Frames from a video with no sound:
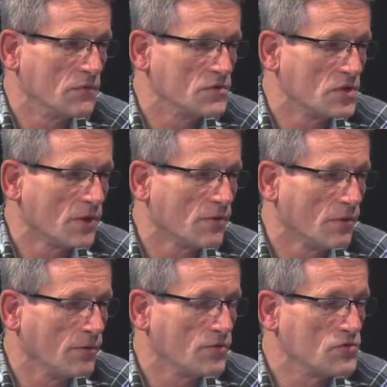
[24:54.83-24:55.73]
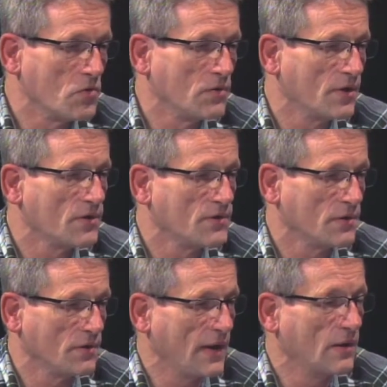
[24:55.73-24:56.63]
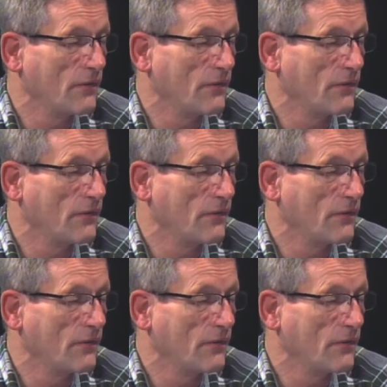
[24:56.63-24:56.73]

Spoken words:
the shareholders don't necessarily,